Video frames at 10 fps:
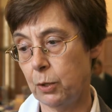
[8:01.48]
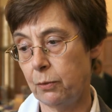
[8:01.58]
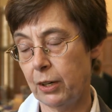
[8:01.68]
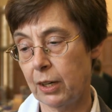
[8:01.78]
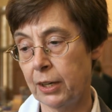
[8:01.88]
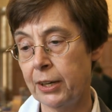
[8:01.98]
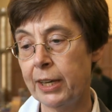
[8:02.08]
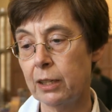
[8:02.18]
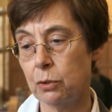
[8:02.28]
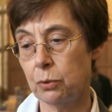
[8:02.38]
were very
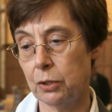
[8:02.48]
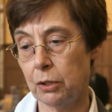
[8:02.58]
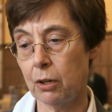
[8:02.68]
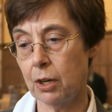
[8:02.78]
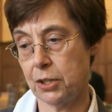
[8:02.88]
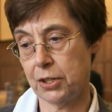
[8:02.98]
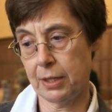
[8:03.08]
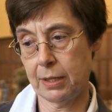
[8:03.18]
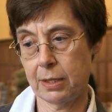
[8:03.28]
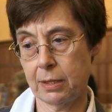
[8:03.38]
near to the
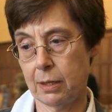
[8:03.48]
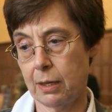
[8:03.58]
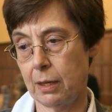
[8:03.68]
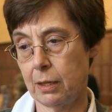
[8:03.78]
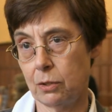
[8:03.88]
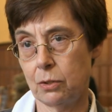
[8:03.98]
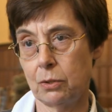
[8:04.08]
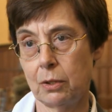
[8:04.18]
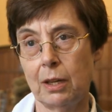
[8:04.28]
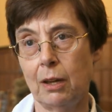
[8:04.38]
origins uh,
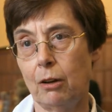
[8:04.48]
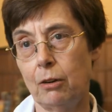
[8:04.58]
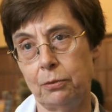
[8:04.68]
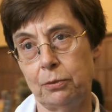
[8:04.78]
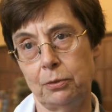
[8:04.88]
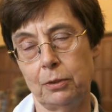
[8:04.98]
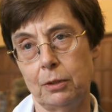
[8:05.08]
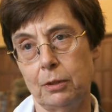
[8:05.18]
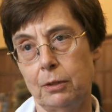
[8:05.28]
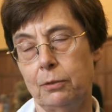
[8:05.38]
to, of,
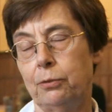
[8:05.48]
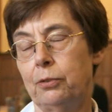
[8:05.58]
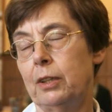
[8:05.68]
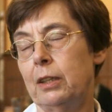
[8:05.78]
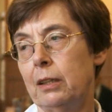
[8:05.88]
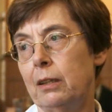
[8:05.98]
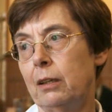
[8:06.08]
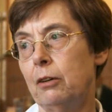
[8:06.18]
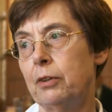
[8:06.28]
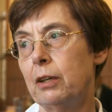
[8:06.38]
of, uh,
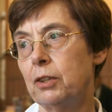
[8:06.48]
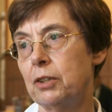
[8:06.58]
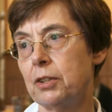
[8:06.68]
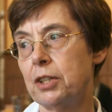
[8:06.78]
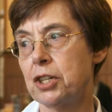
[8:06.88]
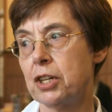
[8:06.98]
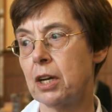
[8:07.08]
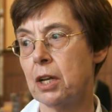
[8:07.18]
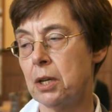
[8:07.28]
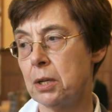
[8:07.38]
of, our tradition.
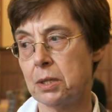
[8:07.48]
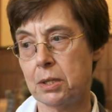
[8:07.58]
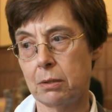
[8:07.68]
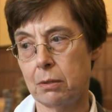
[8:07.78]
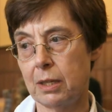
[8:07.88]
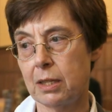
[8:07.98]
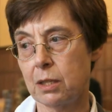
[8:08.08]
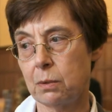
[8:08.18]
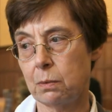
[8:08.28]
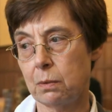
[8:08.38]
So
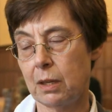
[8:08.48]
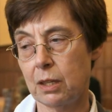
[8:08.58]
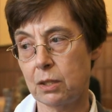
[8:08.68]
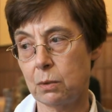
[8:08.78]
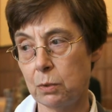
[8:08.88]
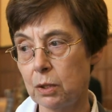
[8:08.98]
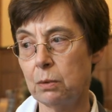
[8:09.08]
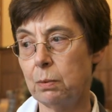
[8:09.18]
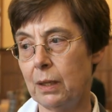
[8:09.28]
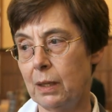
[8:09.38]
it's, it's
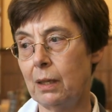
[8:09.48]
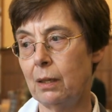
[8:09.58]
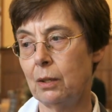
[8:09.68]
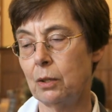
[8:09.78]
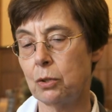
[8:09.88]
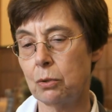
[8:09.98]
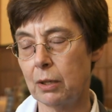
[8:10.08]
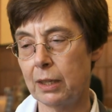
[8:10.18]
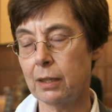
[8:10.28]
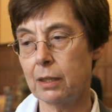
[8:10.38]
worthwhile to
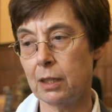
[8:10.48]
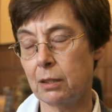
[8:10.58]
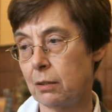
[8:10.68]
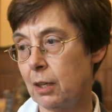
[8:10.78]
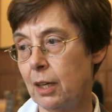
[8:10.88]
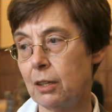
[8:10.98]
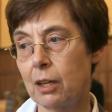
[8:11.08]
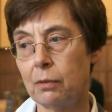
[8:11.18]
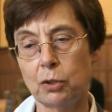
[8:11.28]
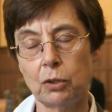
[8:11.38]
read it and it
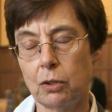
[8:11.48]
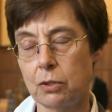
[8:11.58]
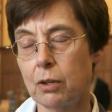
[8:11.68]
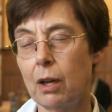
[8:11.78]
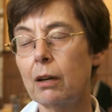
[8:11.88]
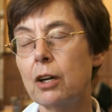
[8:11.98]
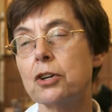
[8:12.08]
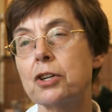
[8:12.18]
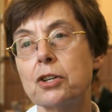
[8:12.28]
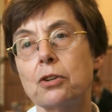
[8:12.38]
gives you also
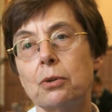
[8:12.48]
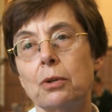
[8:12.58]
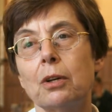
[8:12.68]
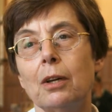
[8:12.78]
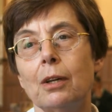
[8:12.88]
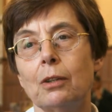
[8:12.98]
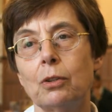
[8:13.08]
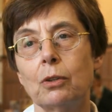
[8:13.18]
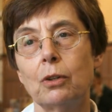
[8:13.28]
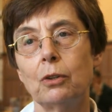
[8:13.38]
courage to,
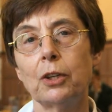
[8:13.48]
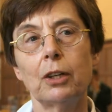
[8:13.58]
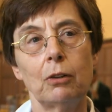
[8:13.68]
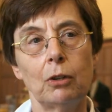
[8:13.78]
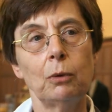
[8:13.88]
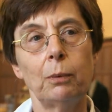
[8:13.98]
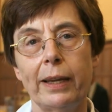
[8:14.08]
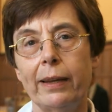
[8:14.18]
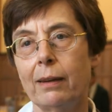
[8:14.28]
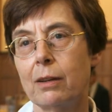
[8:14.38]
to go your own
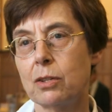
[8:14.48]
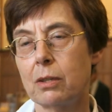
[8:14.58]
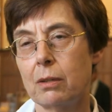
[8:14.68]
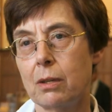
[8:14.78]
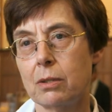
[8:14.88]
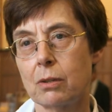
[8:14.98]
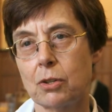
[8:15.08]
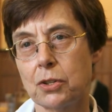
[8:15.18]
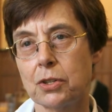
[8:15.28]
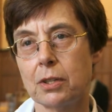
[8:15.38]
way as a, as a
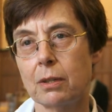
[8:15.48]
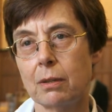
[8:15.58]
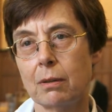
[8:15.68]
Christian.